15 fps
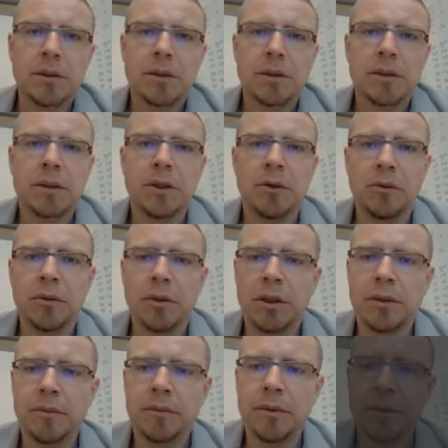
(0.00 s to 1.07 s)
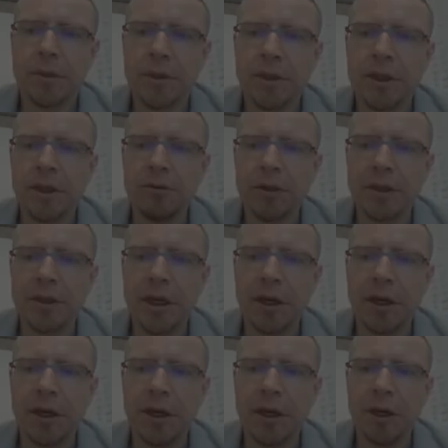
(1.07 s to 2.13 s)
So here is
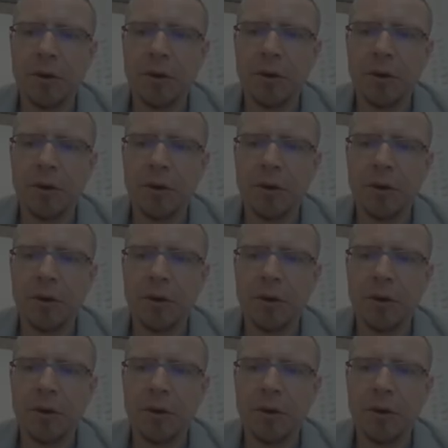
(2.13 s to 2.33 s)
how it